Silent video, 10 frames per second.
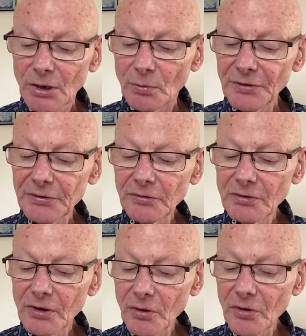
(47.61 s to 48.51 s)
with your
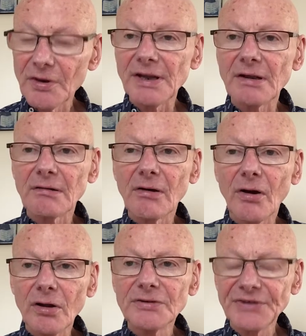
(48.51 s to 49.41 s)
glory
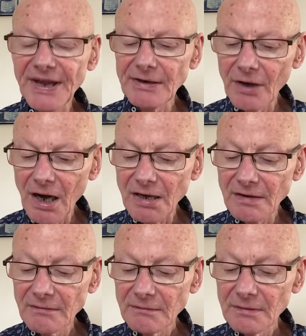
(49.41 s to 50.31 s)
all day
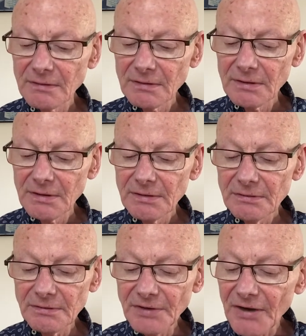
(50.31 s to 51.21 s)
long.
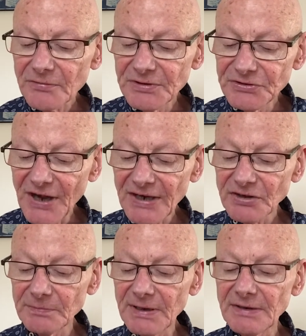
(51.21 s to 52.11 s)
Do not
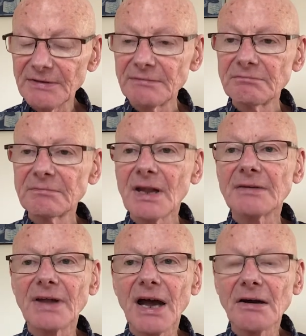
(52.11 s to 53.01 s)
reject me
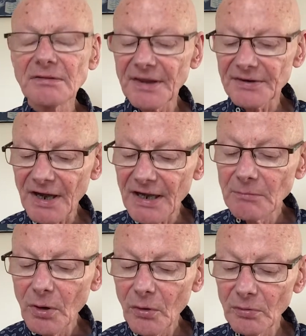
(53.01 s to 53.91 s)
now that I
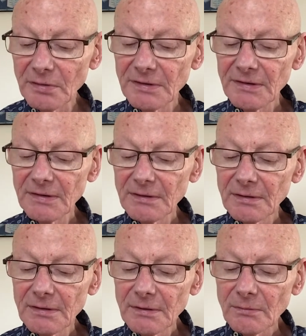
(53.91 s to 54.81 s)
am old.
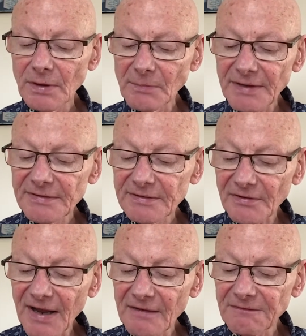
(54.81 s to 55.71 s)
When my
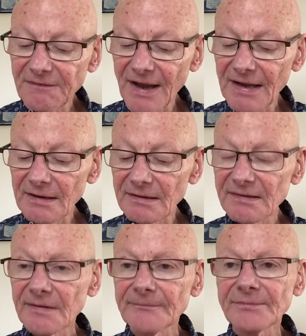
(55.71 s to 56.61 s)
strength
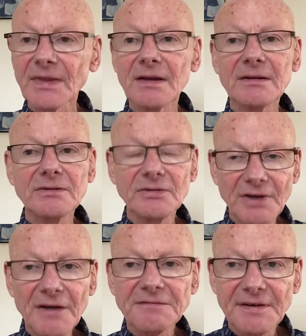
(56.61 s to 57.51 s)
fails, do
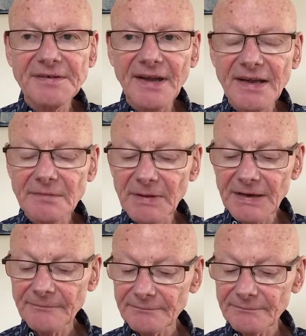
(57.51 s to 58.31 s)
not forsake me.